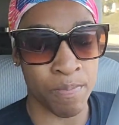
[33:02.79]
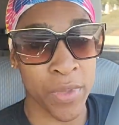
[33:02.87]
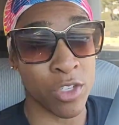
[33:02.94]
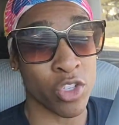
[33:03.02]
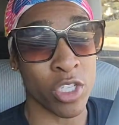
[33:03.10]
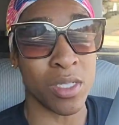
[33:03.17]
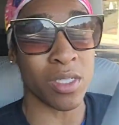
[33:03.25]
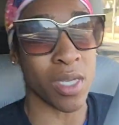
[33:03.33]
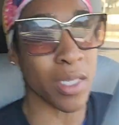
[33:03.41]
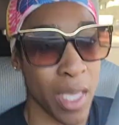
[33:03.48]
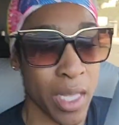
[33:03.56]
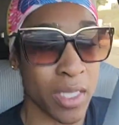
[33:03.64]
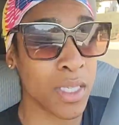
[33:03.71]
It just
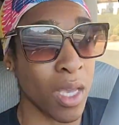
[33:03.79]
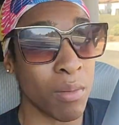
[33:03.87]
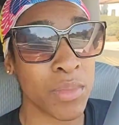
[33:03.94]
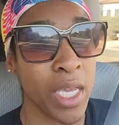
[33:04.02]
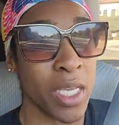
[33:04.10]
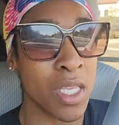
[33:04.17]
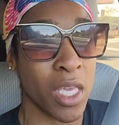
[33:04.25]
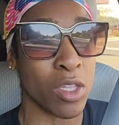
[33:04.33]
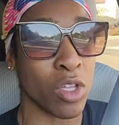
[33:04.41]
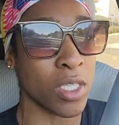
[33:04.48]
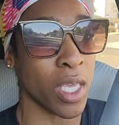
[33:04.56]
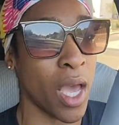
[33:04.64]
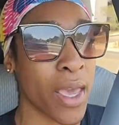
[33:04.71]
doesn't. And some days it
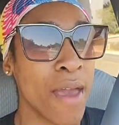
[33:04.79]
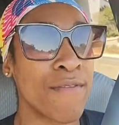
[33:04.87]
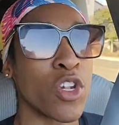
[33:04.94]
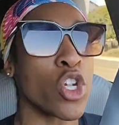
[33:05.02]
looks like I have